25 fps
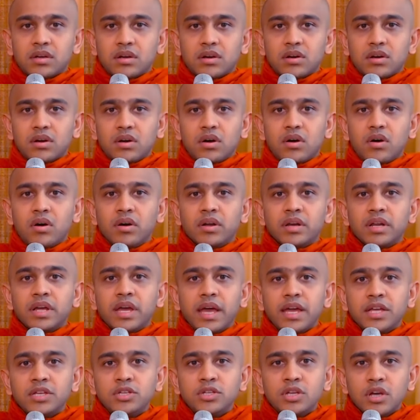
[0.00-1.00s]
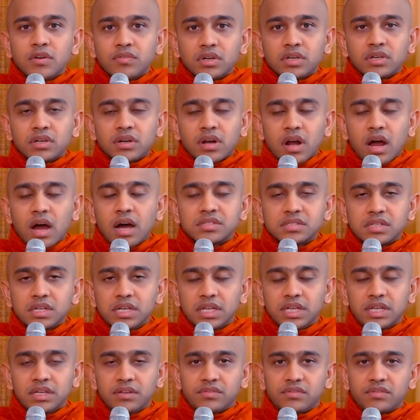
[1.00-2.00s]
on the edge of a grass
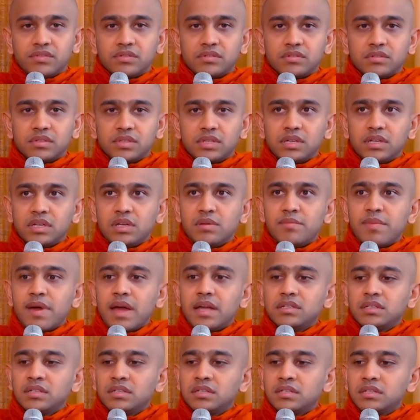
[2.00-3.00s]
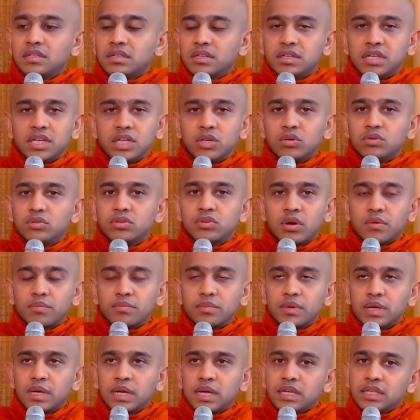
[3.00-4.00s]
leaf. Imagine a dewdrop
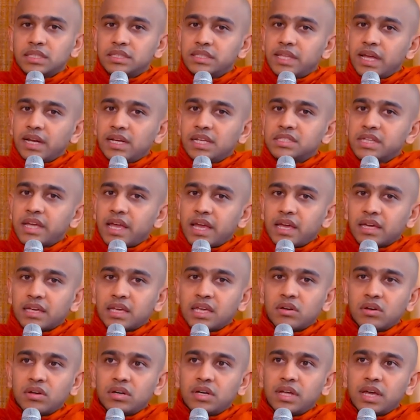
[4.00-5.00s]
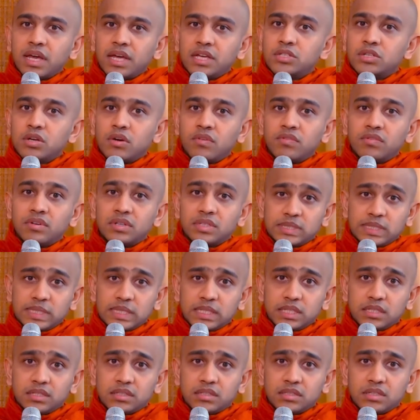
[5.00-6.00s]
that is hanging on the edge of a
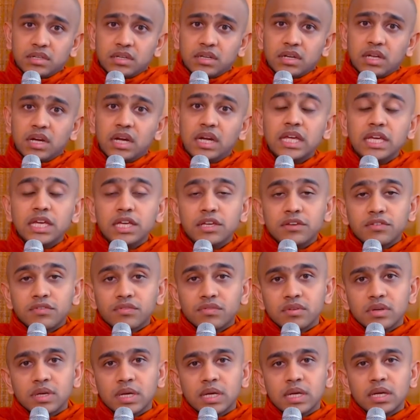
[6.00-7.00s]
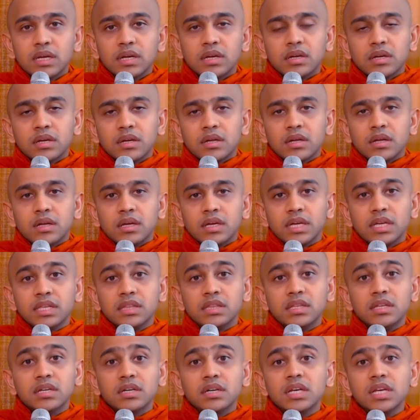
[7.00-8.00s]
leaf in
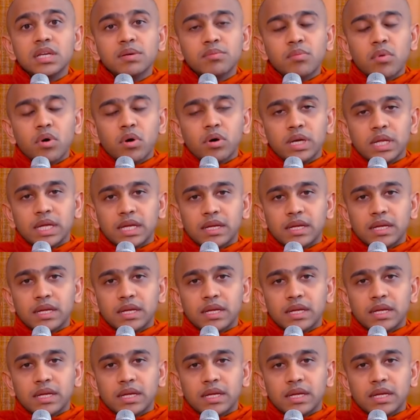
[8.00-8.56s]
the early morning.